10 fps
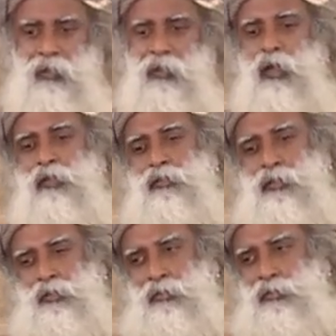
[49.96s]

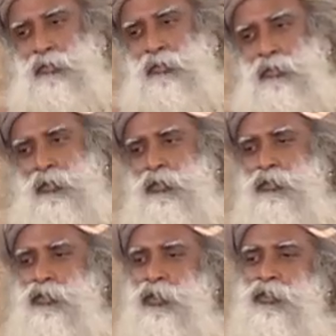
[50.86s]
nothing.
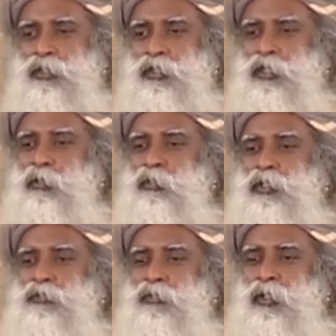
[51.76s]
Just sit here
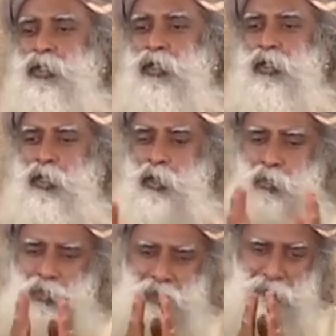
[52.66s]
blissfully,
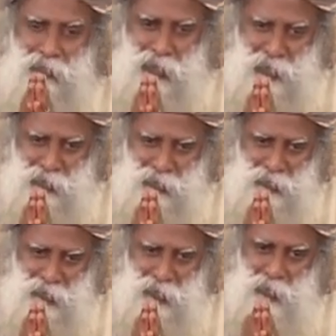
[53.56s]
we'll feed
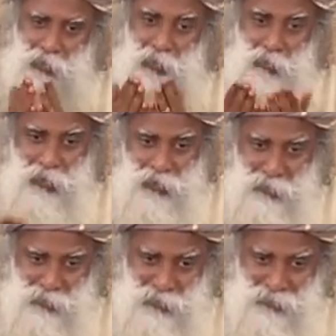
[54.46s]
you, we'll
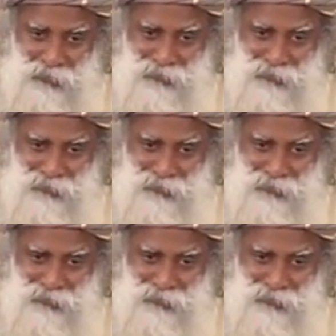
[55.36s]
worship you.